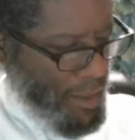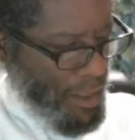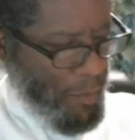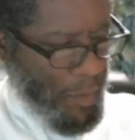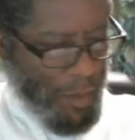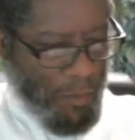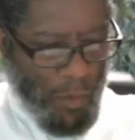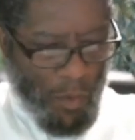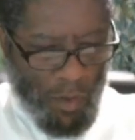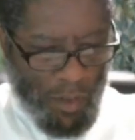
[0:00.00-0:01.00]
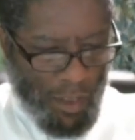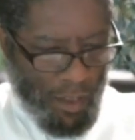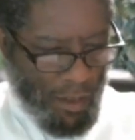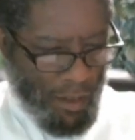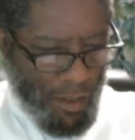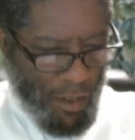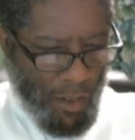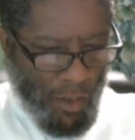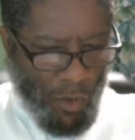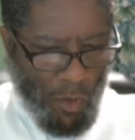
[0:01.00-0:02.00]
a bit more than
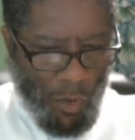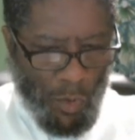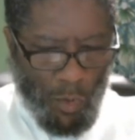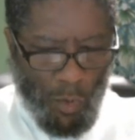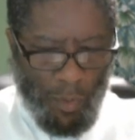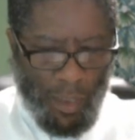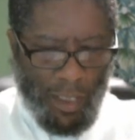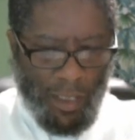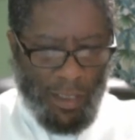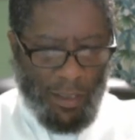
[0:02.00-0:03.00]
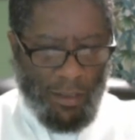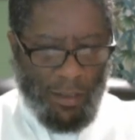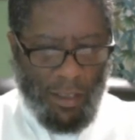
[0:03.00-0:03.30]
usual because